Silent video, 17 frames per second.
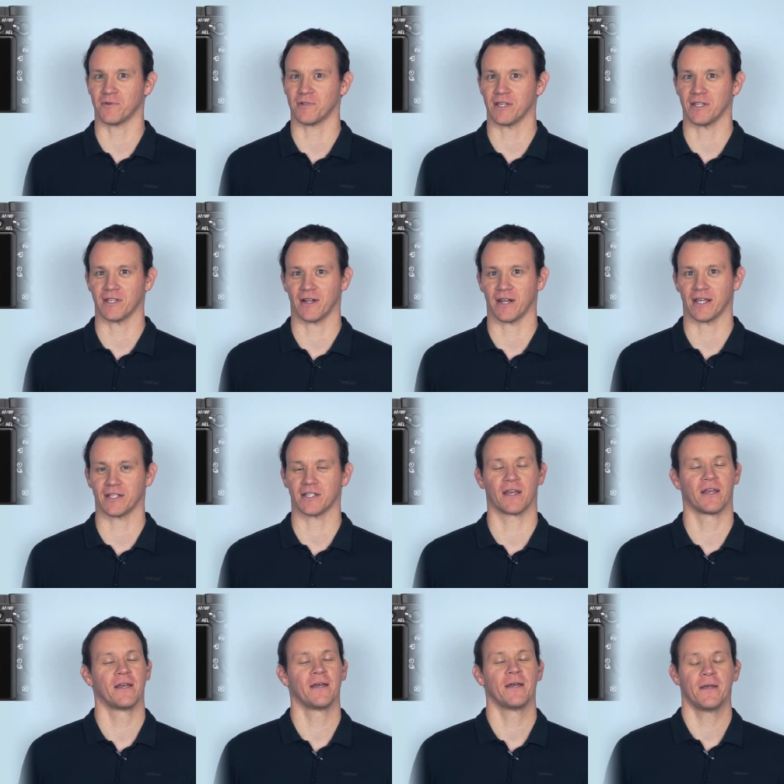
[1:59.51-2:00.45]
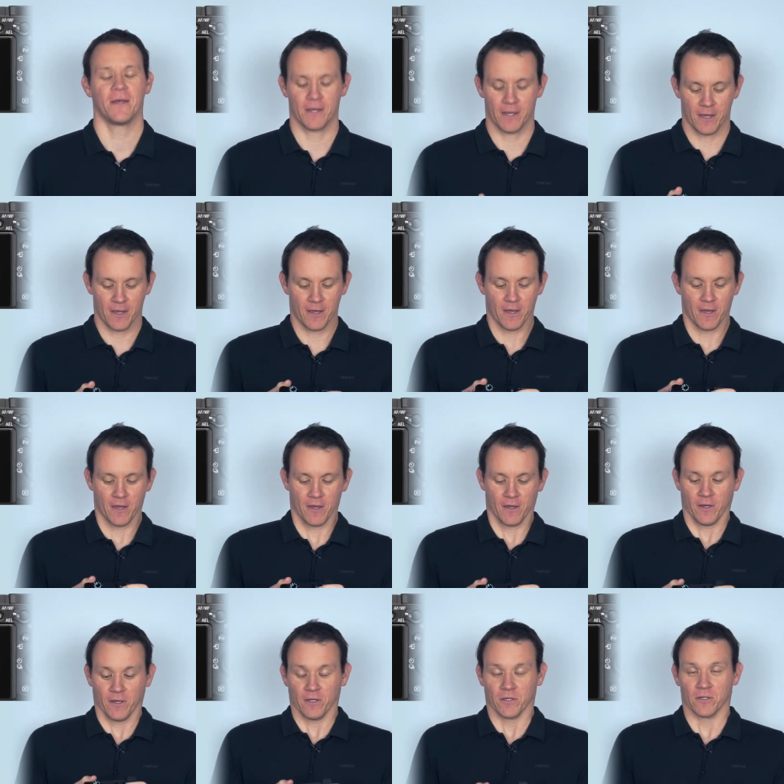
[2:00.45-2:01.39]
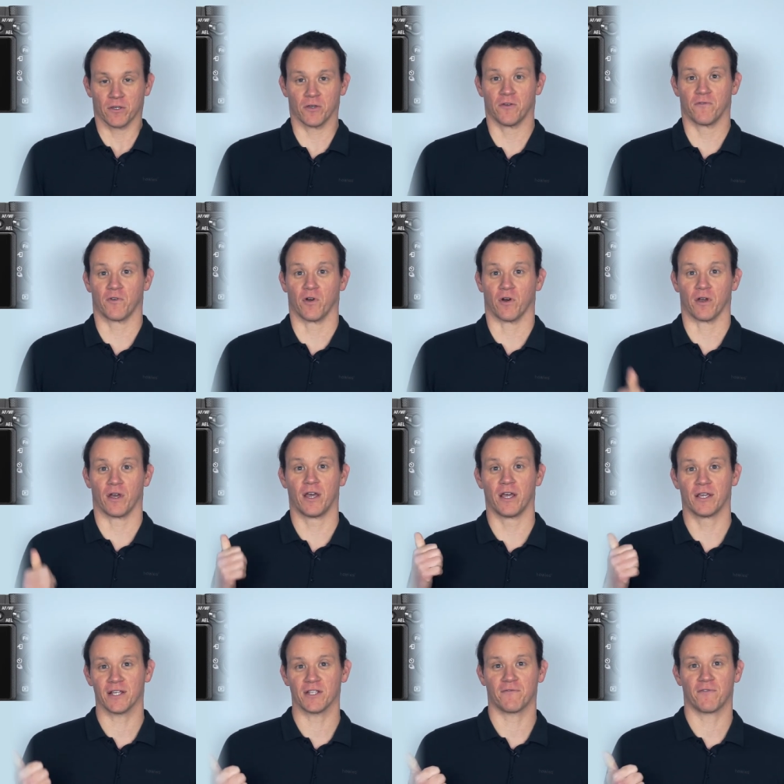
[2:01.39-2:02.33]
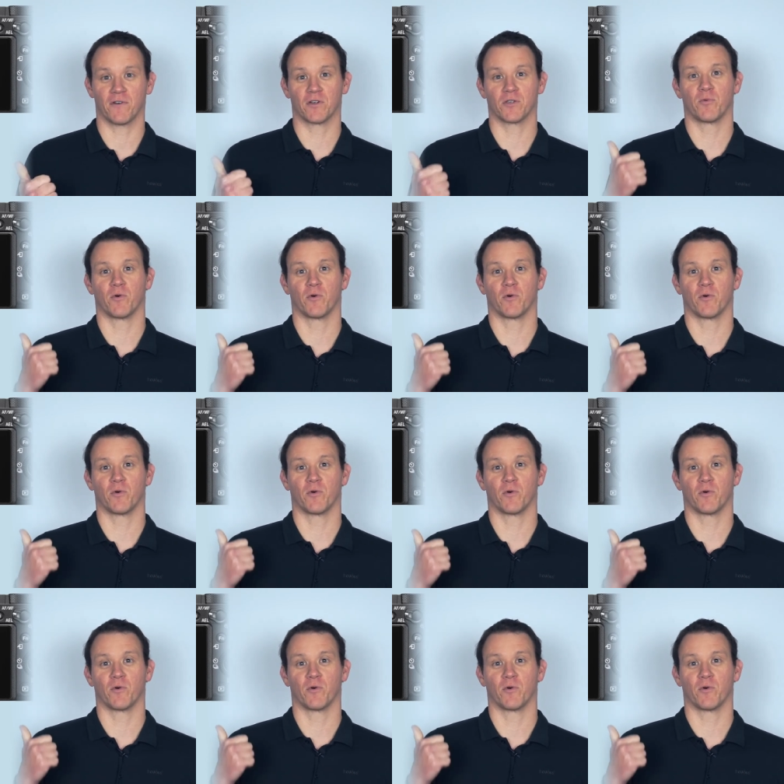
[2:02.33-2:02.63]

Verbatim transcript: more detail later. So you've got center focus